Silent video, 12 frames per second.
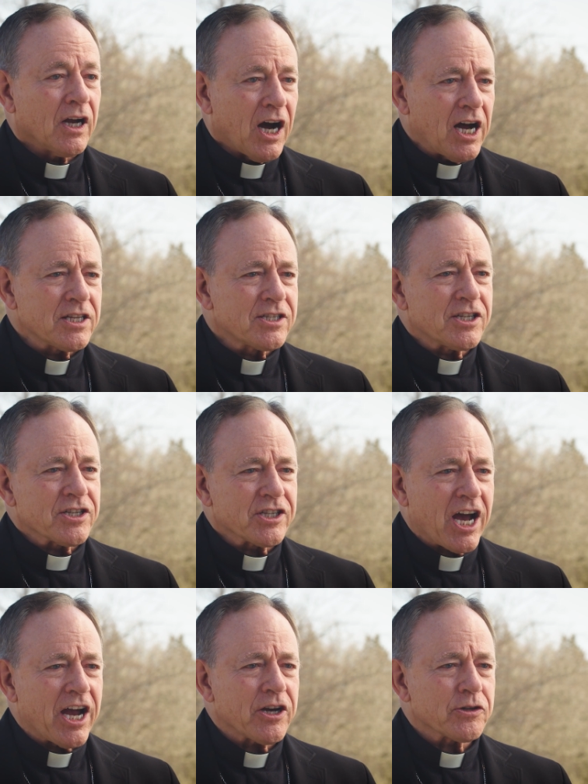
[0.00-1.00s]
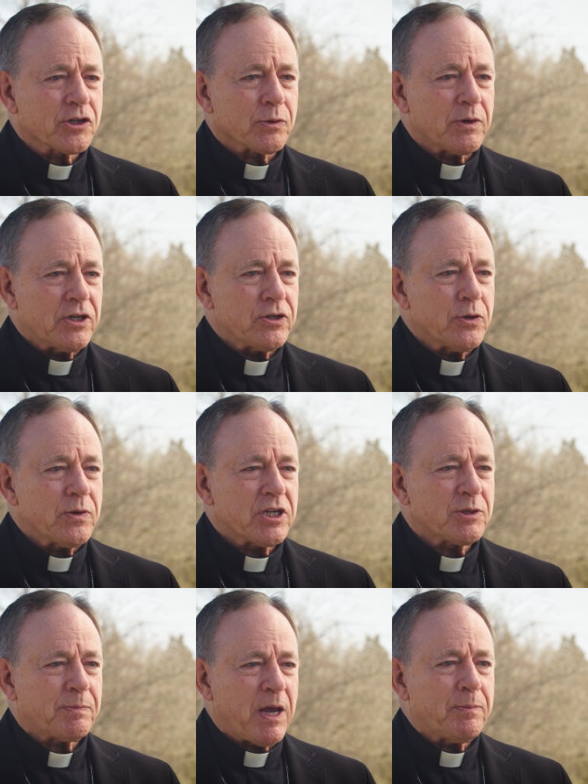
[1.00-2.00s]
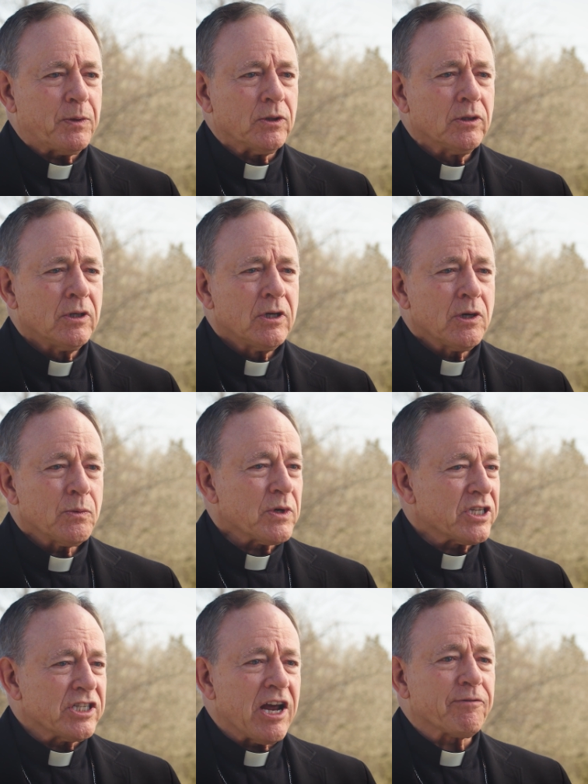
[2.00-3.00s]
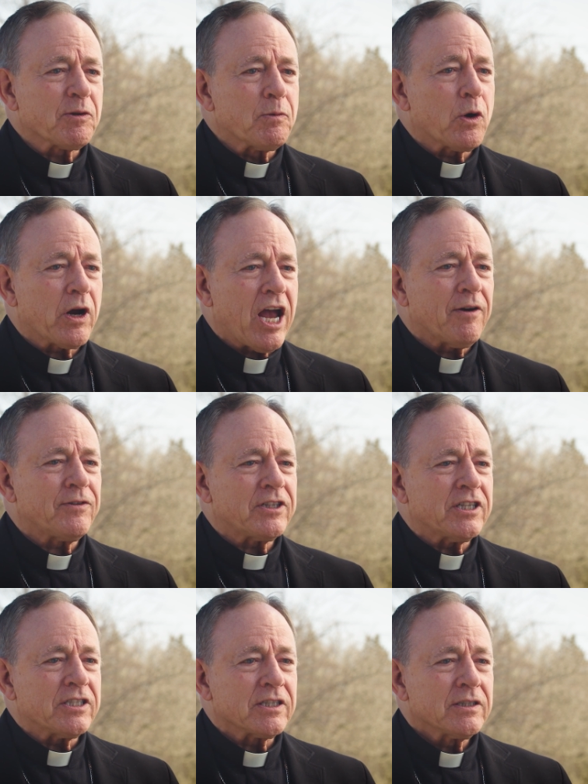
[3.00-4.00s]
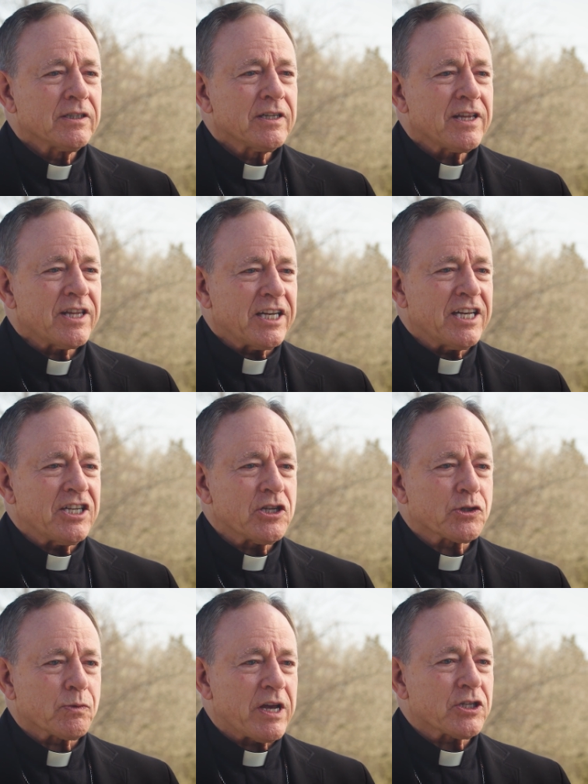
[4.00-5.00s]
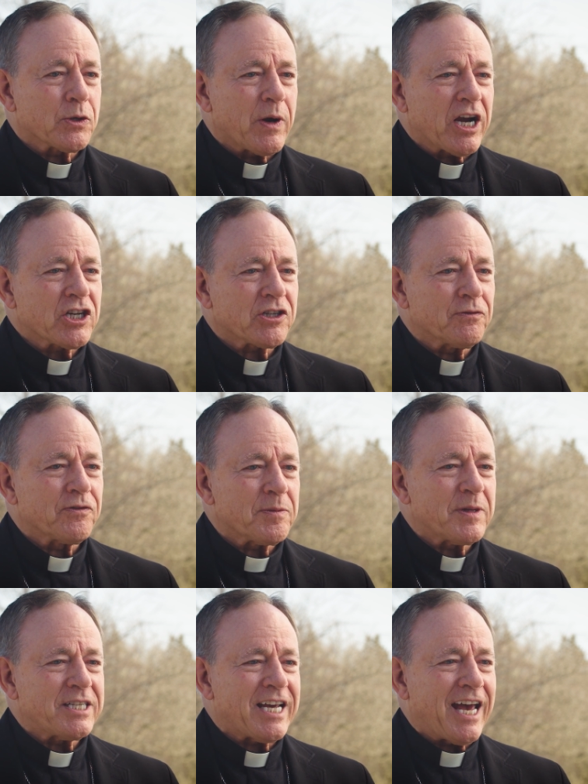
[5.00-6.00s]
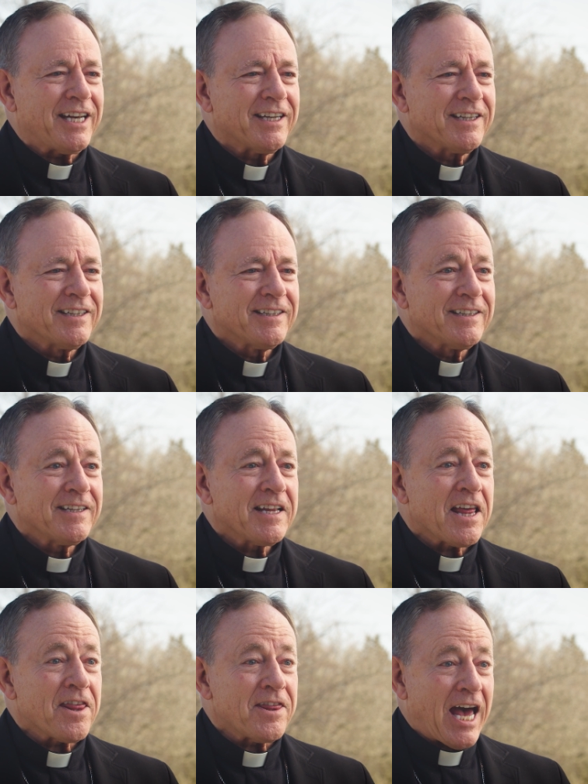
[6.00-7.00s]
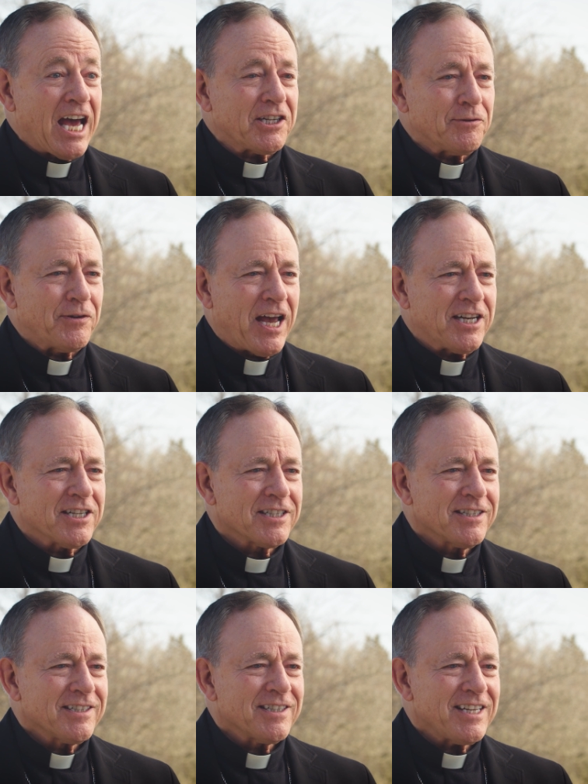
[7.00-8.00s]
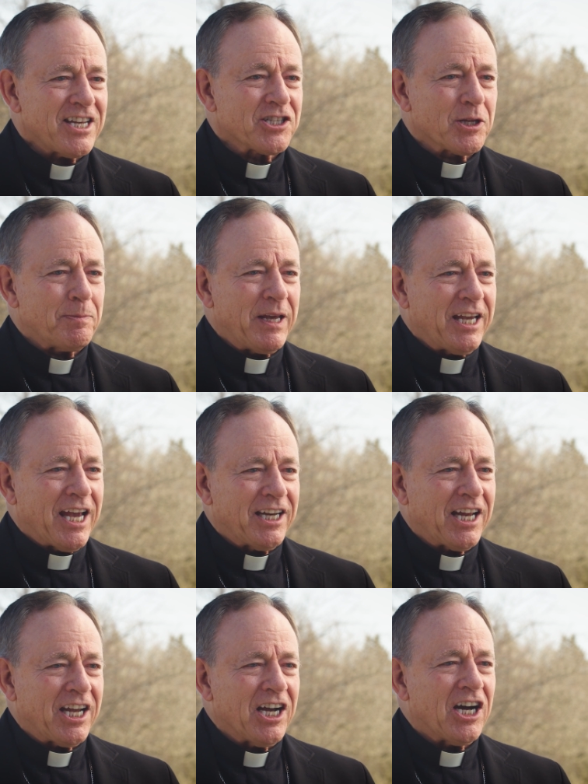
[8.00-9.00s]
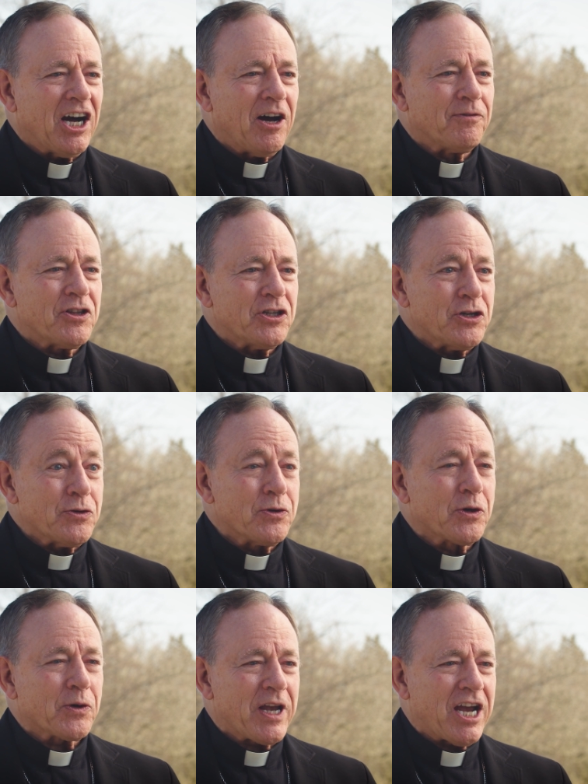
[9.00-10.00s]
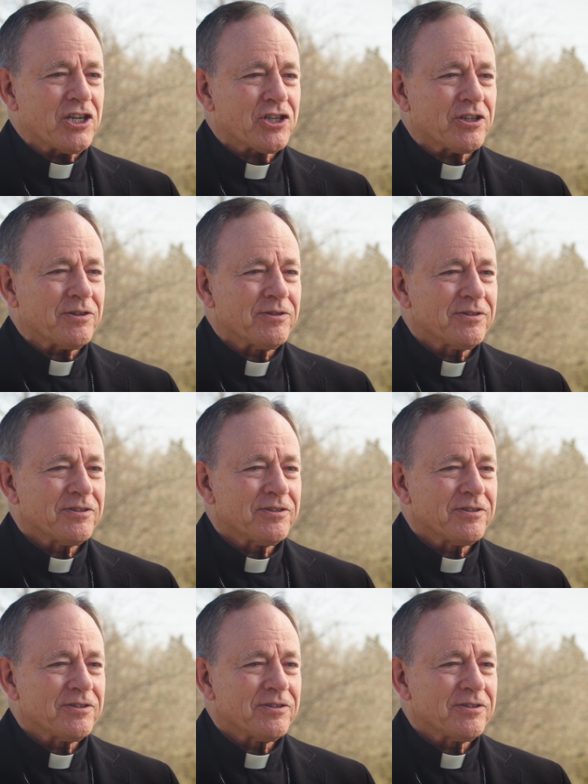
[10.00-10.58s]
God's desire to renew his people was never more evident than in his resurrection from the dead. That event is the beginning of the new creation.